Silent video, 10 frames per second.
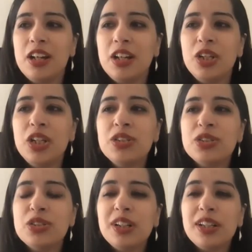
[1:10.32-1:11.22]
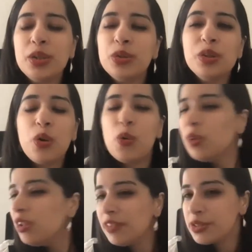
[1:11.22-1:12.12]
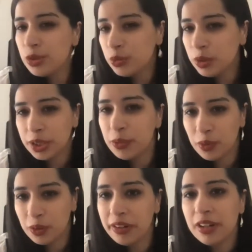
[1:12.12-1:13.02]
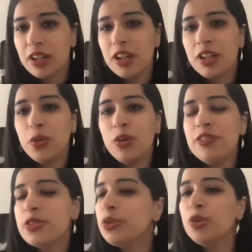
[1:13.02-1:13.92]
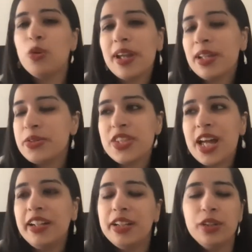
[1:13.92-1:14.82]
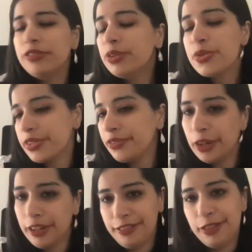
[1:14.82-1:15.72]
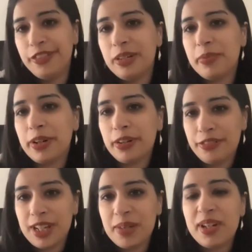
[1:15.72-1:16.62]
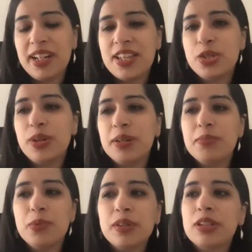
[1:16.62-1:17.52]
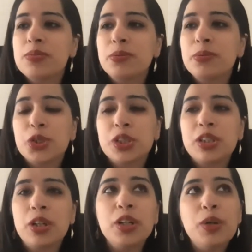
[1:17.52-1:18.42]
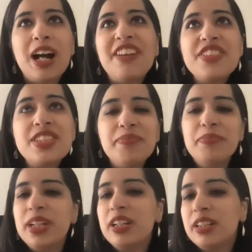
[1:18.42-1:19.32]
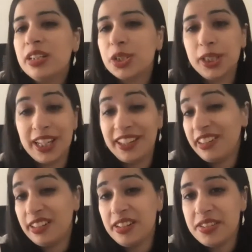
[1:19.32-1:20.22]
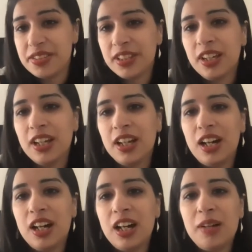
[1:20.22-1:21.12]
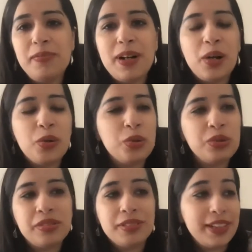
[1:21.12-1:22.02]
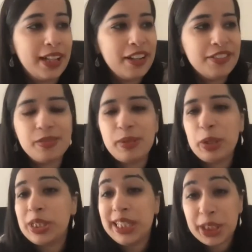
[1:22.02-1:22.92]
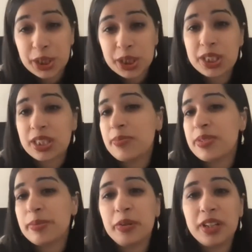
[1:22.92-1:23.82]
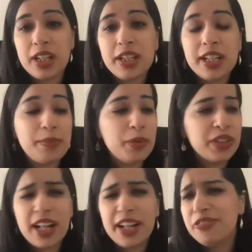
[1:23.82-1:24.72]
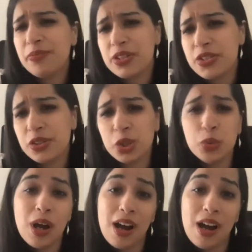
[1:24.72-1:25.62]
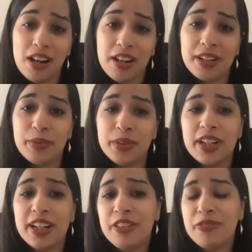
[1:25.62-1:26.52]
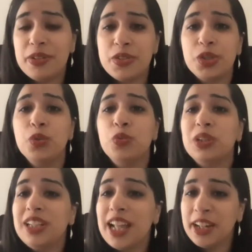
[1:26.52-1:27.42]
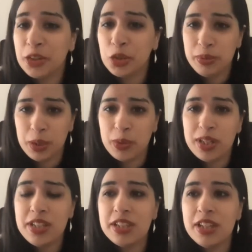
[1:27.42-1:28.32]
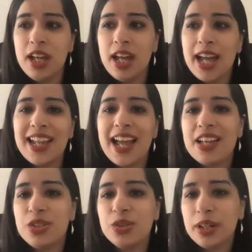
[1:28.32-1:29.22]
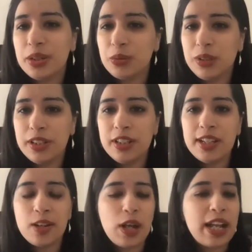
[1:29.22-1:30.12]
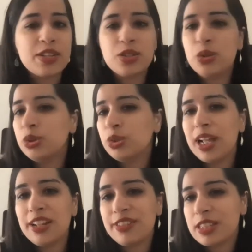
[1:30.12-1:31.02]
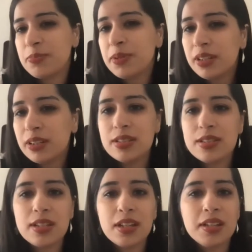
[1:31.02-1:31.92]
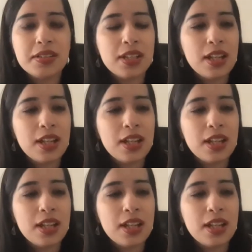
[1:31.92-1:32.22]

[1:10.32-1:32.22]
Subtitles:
it's not, you don't always know what you want. You always don't know where you stand, and your views evolve over a period of time, right? As you get more exposure, you have some preconditioned ideas about love, about relationships, about dating, about the kind of person you are, about the kind of person you would like to be with. And as you get older and as you go through life experiences,